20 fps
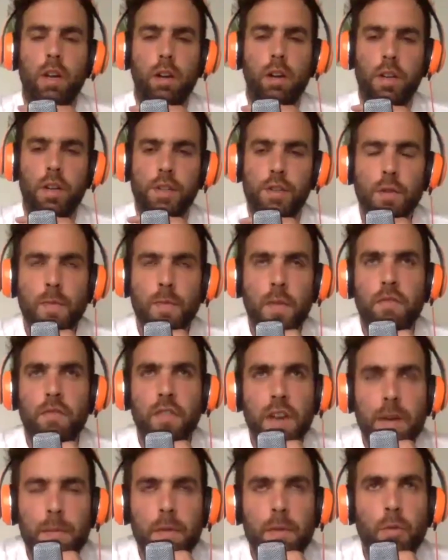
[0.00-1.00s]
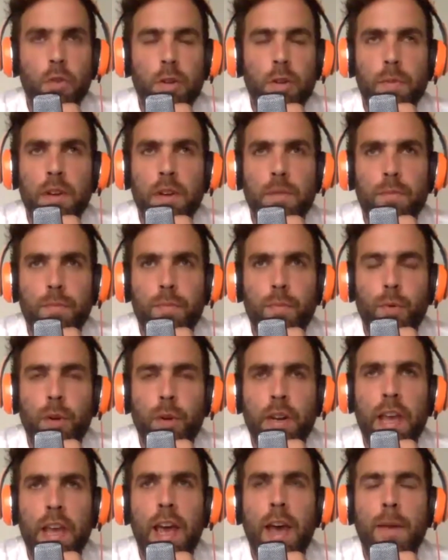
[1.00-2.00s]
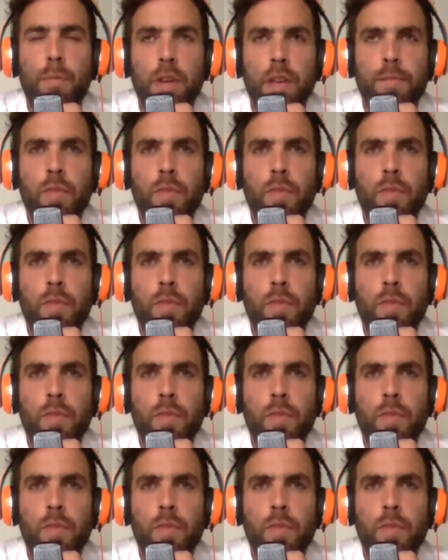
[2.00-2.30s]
assume the family would have been pretty happy.